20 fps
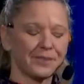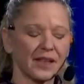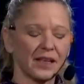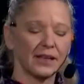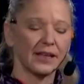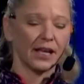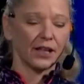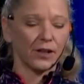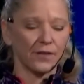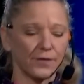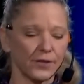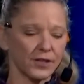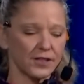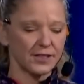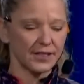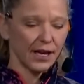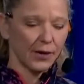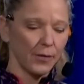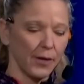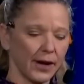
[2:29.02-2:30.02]
Now, the first
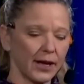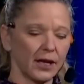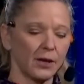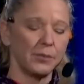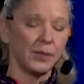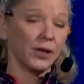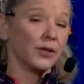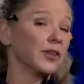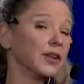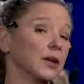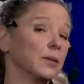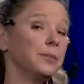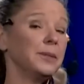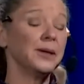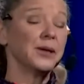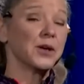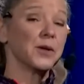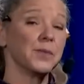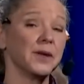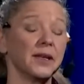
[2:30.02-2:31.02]
set we're going to build in a
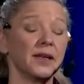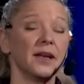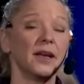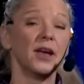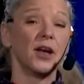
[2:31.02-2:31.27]
pyramid.